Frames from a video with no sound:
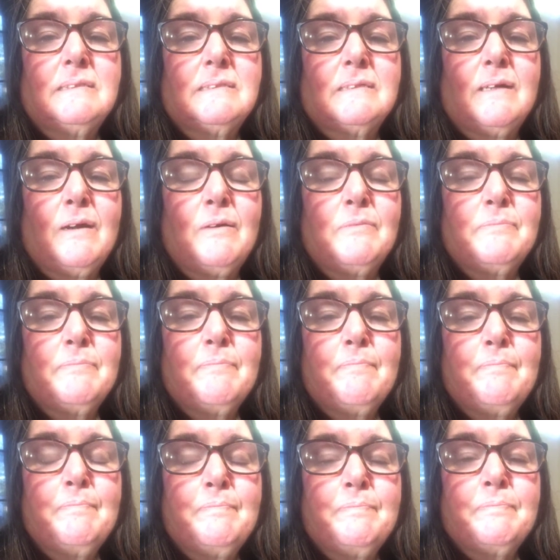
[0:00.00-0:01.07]

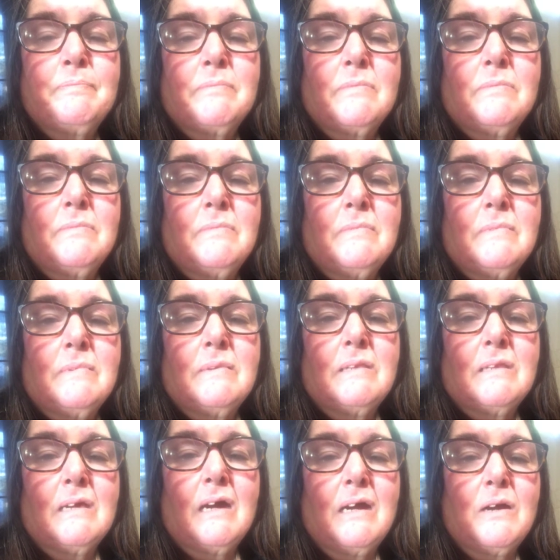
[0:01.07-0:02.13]

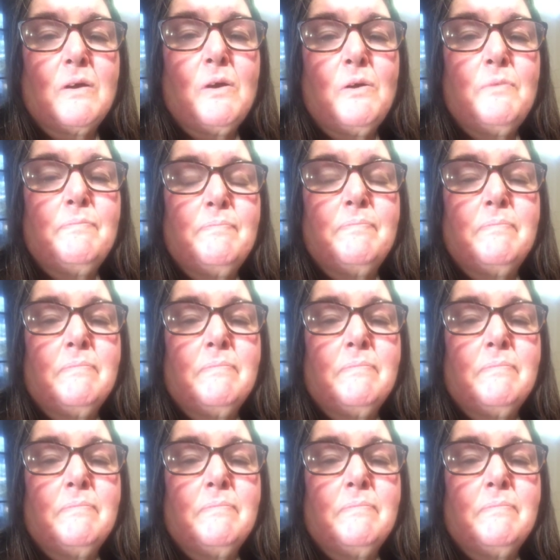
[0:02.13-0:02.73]
I hope